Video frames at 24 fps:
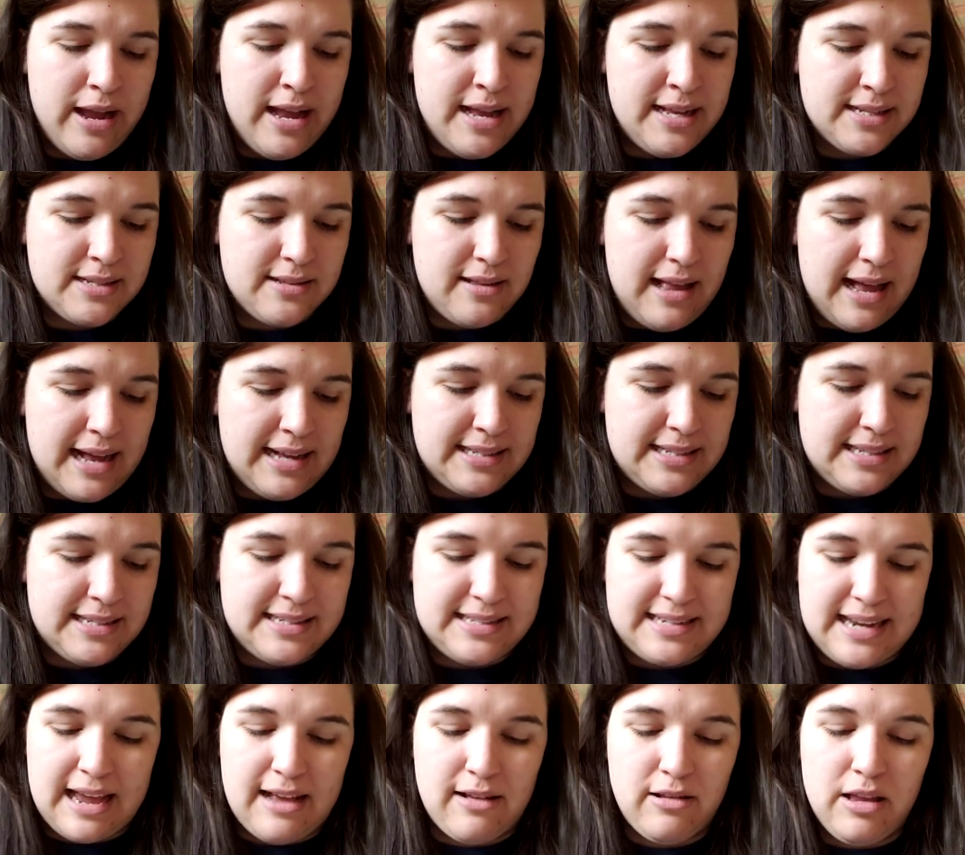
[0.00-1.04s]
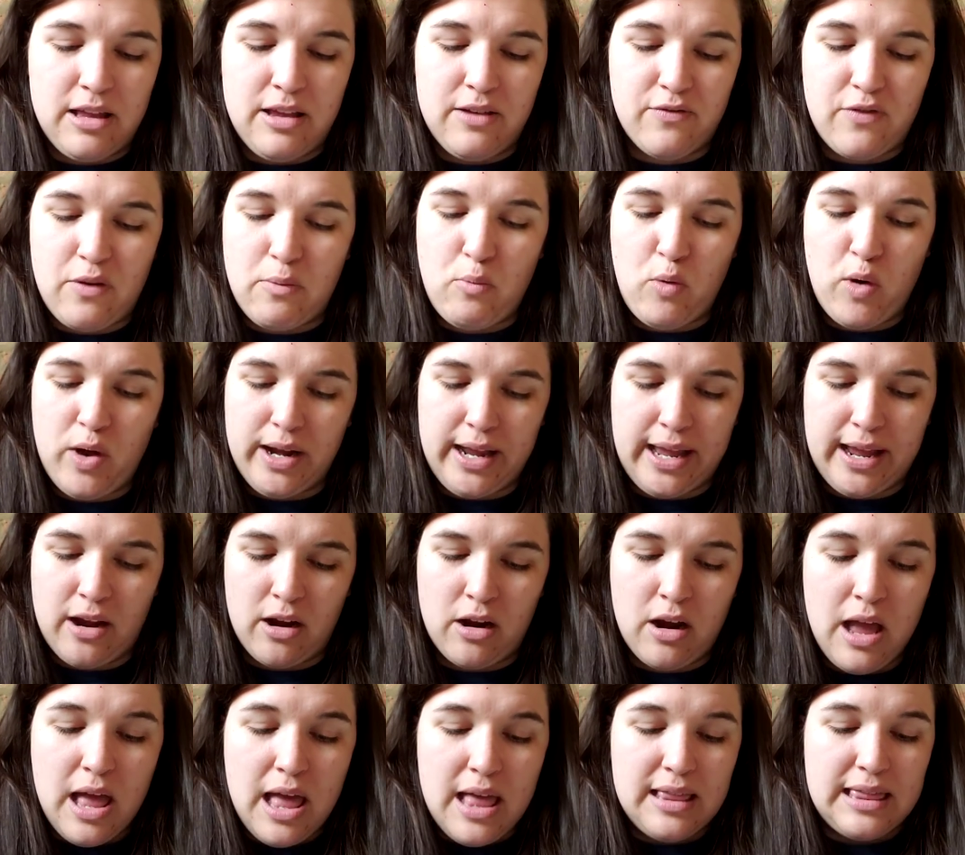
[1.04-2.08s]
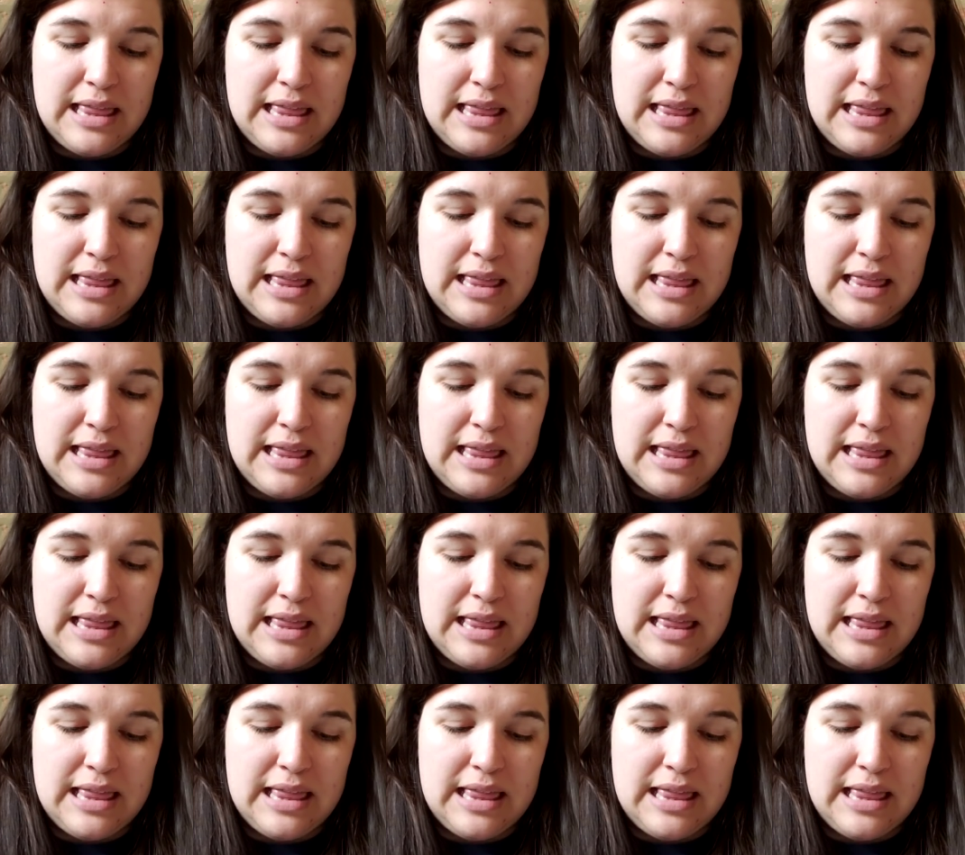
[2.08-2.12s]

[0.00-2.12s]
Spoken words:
his glasses dangling from one ear,